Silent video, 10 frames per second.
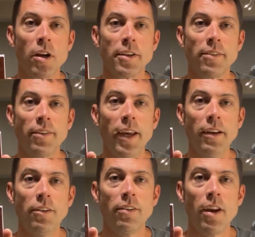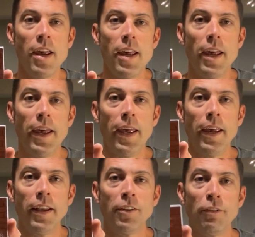on Stage,
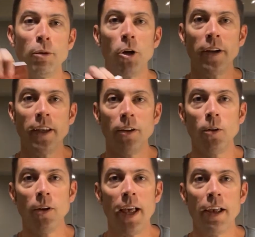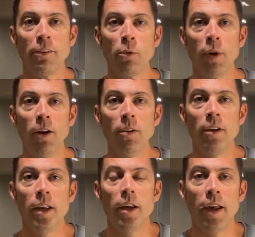and it's available on Kindle as well.